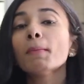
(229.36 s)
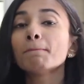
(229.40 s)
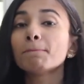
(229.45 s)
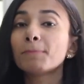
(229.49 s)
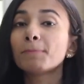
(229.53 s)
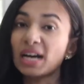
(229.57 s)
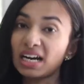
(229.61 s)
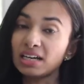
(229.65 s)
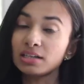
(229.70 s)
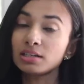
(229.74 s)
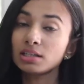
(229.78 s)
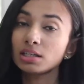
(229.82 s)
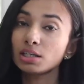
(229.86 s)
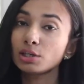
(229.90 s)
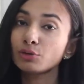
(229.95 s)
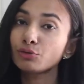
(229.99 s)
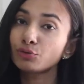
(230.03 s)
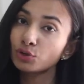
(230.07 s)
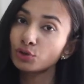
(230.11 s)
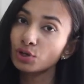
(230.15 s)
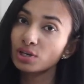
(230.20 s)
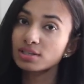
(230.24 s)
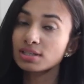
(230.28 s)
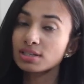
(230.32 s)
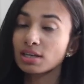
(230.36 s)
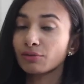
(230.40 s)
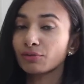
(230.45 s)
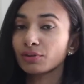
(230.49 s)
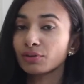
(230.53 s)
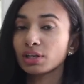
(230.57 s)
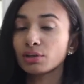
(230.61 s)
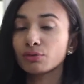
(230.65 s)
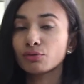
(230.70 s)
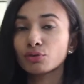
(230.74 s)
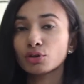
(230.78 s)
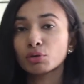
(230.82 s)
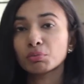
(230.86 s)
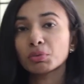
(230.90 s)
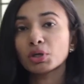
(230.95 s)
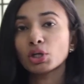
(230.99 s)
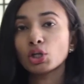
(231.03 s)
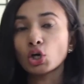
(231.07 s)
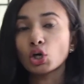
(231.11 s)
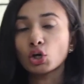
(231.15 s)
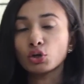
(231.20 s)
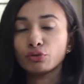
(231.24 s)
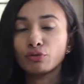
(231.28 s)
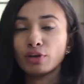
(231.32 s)
But if you're suffering from a
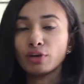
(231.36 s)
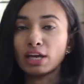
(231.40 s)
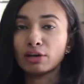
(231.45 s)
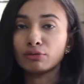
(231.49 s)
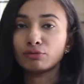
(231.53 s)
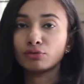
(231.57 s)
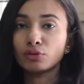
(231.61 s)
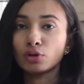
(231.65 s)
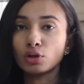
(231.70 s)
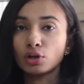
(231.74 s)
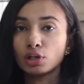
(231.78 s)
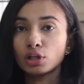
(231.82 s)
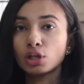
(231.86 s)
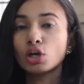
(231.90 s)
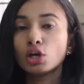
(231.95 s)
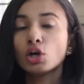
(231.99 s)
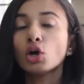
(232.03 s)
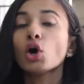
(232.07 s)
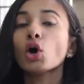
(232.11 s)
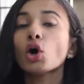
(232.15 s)
lot of hair fall,